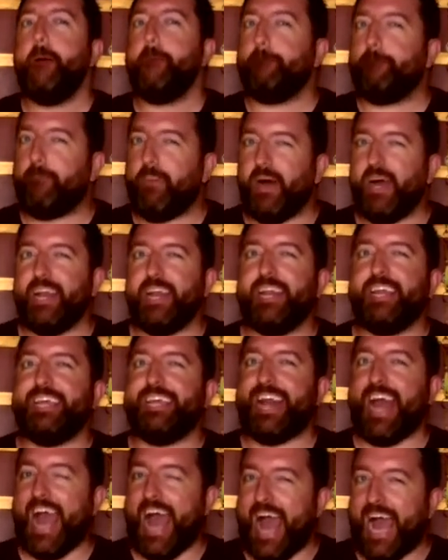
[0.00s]
but it
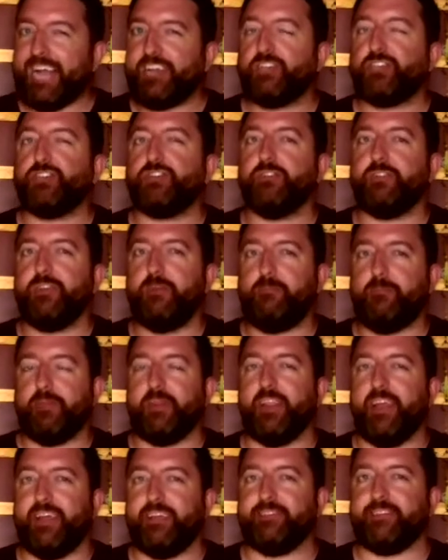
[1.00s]
actually
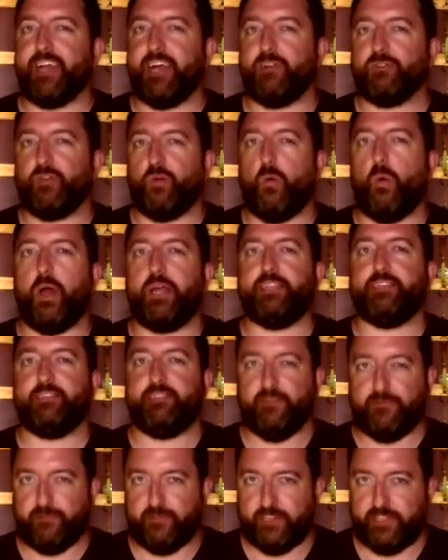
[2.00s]
plays out quite
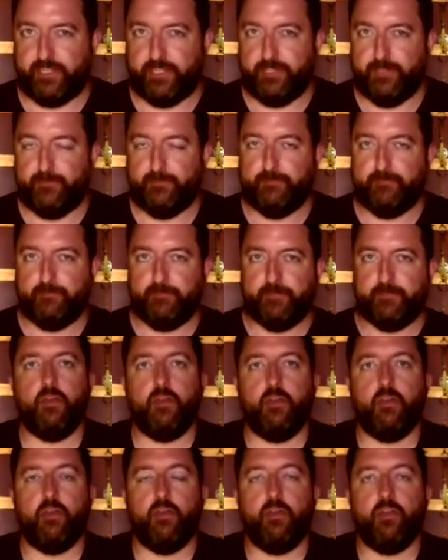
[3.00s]
differently.
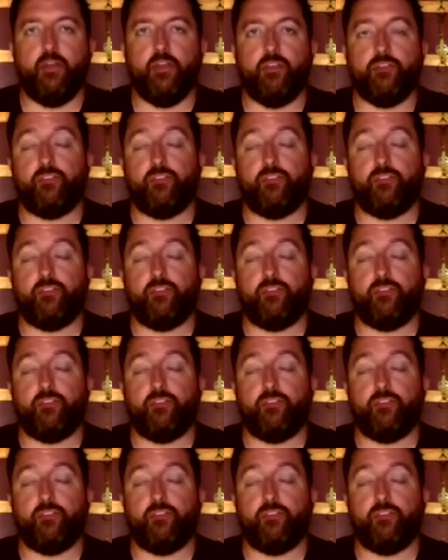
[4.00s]
So